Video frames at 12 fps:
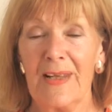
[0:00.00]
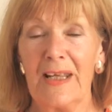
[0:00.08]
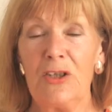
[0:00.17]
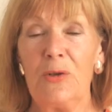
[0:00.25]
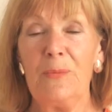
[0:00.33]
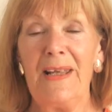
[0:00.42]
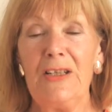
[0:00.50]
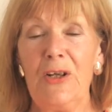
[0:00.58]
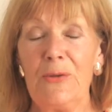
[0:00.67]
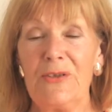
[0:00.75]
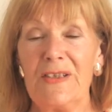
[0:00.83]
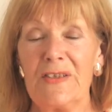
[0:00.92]
And you may
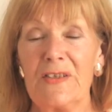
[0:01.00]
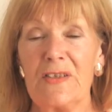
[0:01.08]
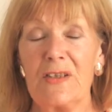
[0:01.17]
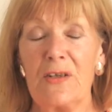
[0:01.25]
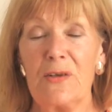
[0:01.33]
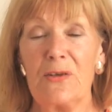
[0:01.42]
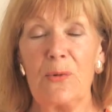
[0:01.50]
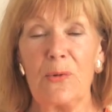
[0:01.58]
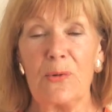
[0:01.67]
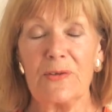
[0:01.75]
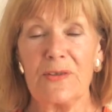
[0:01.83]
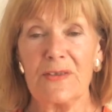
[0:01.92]
notice
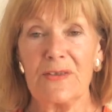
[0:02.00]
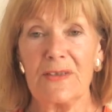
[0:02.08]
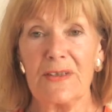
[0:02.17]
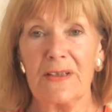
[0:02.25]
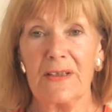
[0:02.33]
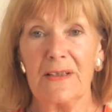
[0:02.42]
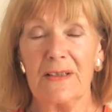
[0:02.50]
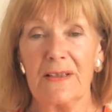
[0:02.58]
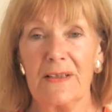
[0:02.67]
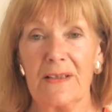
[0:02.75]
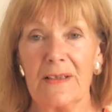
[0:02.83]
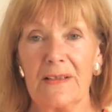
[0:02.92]
thoughts
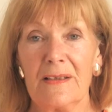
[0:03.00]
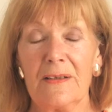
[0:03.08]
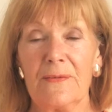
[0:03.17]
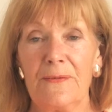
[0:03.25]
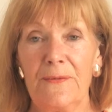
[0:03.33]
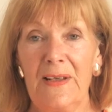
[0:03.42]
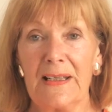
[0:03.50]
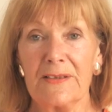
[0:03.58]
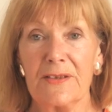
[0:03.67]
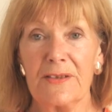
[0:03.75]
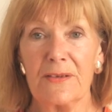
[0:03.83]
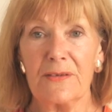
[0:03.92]
that
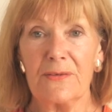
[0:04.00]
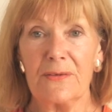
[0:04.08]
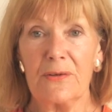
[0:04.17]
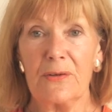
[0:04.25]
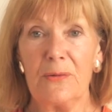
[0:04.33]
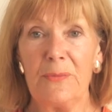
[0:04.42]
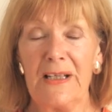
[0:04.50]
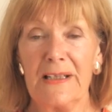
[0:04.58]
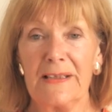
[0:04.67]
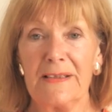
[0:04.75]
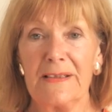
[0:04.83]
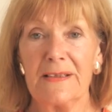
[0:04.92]
flit through your
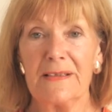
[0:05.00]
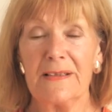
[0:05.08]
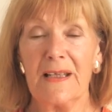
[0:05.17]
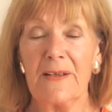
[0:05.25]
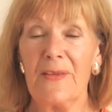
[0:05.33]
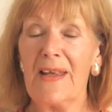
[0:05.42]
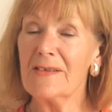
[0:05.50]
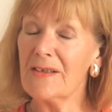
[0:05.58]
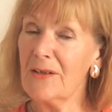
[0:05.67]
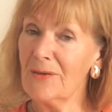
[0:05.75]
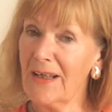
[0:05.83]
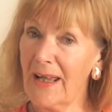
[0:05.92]
mind, and
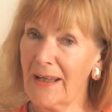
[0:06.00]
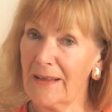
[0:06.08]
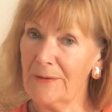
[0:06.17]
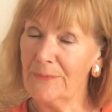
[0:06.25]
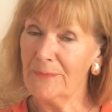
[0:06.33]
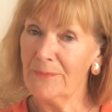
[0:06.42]
that's okay.